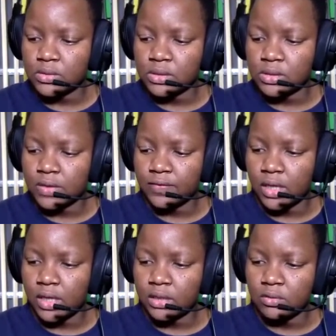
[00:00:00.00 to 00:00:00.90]
to see if
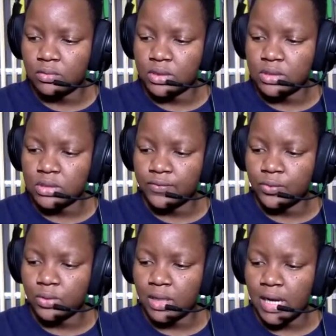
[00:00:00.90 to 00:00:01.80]
there are any questions, if
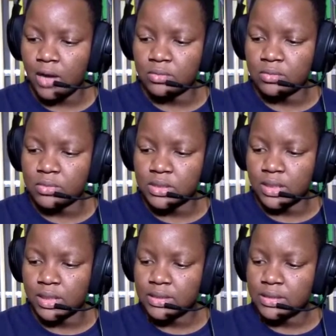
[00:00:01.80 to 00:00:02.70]
you will allow me, Mr.
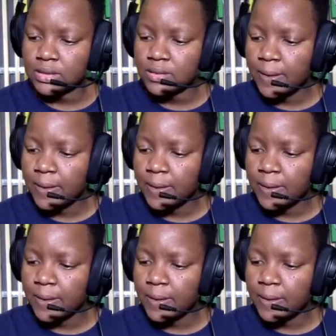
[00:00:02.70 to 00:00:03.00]
Links.